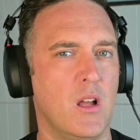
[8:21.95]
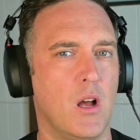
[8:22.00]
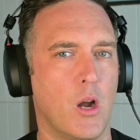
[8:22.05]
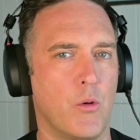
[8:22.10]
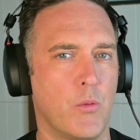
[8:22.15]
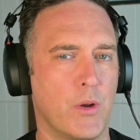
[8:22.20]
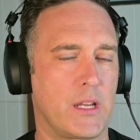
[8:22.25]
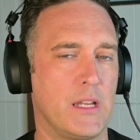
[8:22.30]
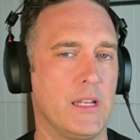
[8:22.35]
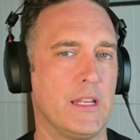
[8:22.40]
I
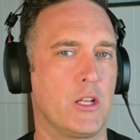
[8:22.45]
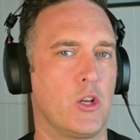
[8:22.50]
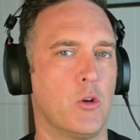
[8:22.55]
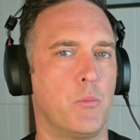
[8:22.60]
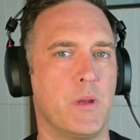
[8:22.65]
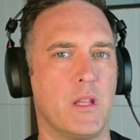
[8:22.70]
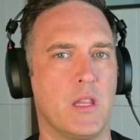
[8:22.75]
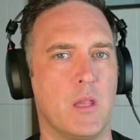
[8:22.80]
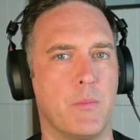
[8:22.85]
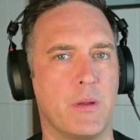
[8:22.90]
reckon he could
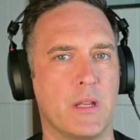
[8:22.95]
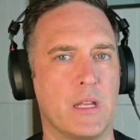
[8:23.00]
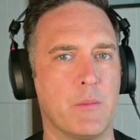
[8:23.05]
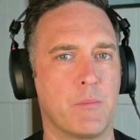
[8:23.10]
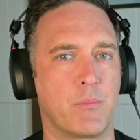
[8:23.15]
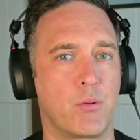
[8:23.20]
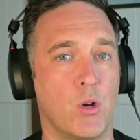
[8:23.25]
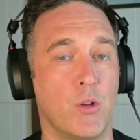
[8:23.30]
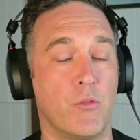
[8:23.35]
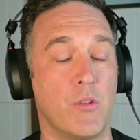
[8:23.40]
be the big
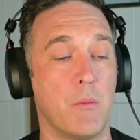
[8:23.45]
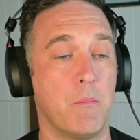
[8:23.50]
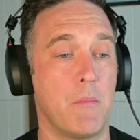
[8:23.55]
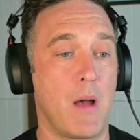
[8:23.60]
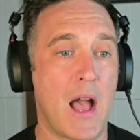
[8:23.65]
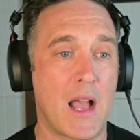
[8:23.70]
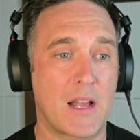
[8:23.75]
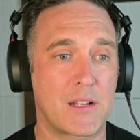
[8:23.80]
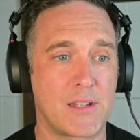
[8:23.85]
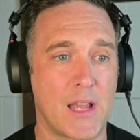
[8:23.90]
improver.
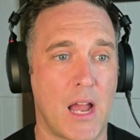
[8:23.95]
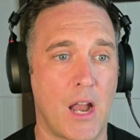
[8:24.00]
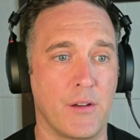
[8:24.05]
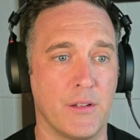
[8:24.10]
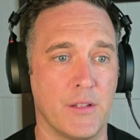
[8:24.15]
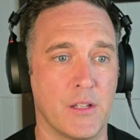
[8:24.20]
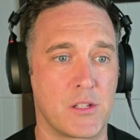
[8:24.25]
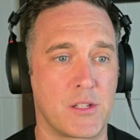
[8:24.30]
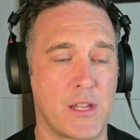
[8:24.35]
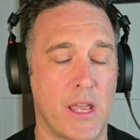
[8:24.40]
Mark Zahra
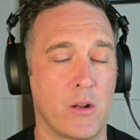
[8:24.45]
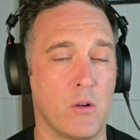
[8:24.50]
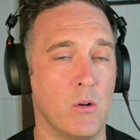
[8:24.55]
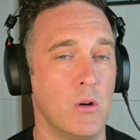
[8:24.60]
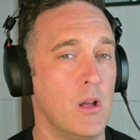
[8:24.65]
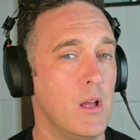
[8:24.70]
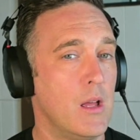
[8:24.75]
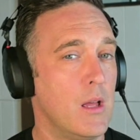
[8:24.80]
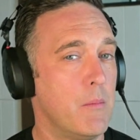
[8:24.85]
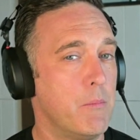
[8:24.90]
in the
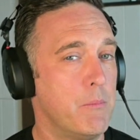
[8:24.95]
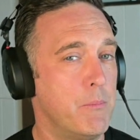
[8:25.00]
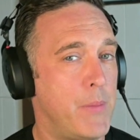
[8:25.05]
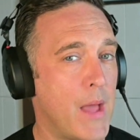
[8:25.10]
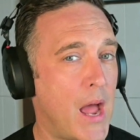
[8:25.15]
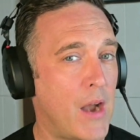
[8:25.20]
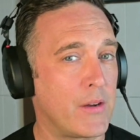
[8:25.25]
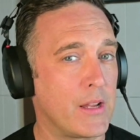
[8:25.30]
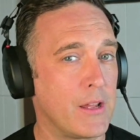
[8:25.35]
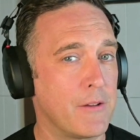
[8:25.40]
saddle,
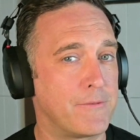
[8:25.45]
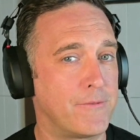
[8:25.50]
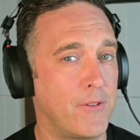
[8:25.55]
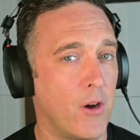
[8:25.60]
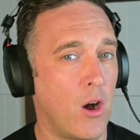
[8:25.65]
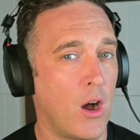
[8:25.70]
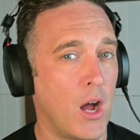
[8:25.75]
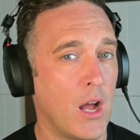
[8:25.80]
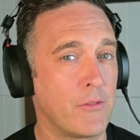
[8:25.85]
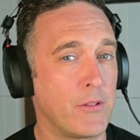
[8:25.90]
barrier
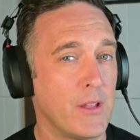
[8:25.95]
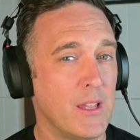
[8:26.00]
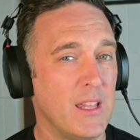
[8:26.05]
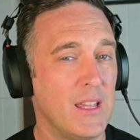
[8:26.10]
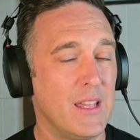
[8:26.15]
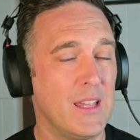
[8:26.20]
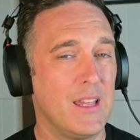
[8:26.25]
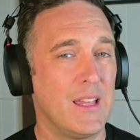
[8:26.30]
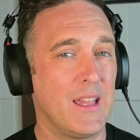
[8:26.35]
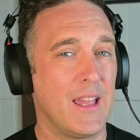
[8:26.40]
5,
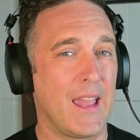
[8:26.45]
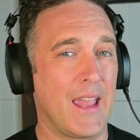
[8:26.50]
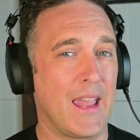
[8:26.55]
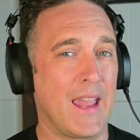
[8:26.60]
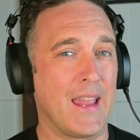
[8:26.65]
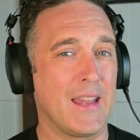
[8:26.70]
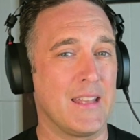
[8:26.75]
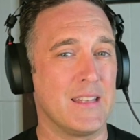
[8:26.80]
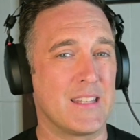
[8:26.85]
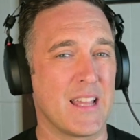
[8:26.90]

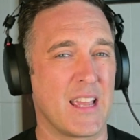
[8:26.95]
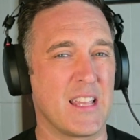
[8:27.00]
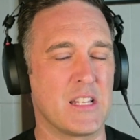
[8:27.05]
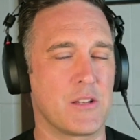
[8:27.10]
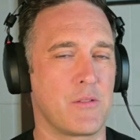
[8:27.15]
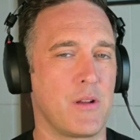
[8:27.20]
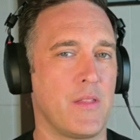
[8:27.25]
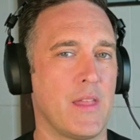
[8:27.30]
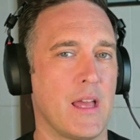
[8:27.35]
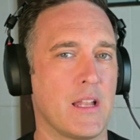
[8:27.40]
and he's
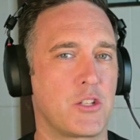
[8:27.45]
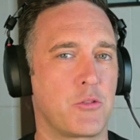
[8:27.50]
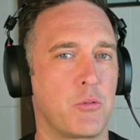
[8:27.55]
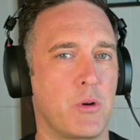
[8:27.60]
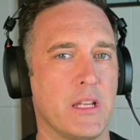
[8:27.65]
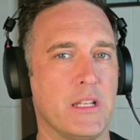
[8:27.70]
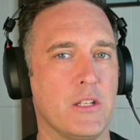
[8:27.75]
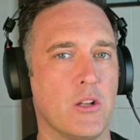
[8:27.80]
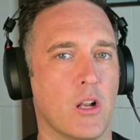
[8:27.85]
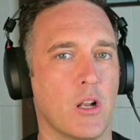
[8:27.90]
around that
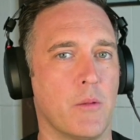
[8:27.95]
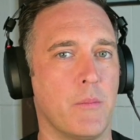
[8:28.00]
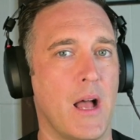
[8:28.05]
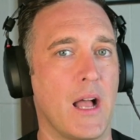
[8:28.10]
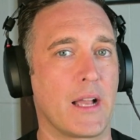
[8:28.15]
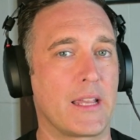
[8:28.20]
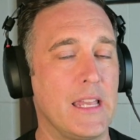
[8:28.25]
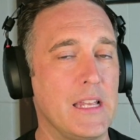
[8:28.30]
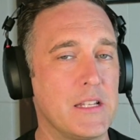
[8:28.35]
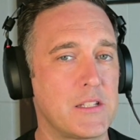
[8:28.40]
$20
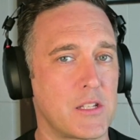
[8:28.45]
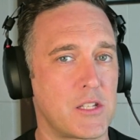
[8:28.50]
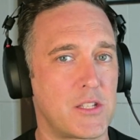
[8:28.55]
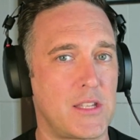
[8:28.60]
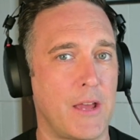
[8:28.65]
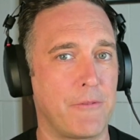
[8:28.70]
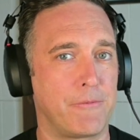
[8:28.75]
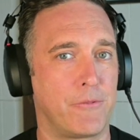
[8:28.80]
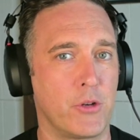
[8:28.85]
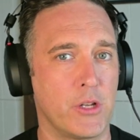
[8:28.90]
mark. Here's a
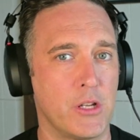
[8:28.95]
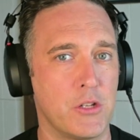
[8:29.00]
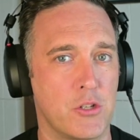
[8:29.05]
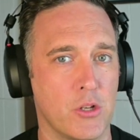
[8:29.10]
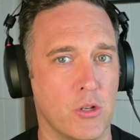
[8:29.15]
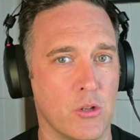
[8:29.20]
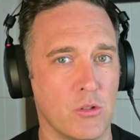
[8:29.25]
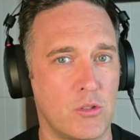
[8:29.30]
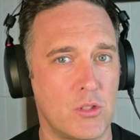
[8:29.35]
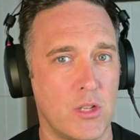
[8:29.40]
stat for you,
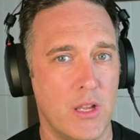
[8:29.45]
Jules.